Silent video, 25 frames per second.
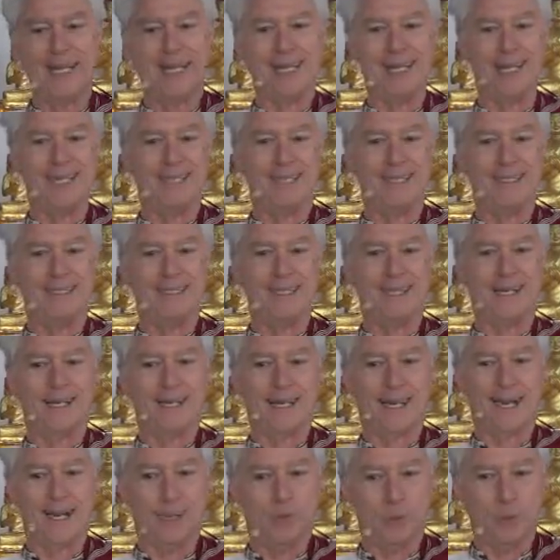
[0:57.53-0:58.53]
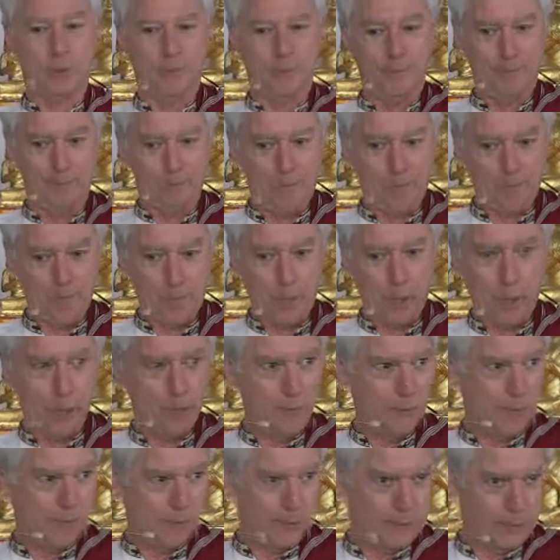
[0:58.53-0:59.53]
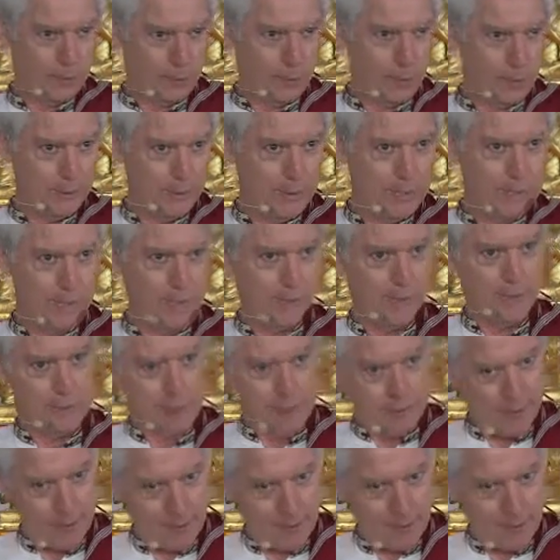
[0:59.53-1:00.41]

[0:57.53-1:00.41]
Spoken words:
And I will paraphrase a good deal of it,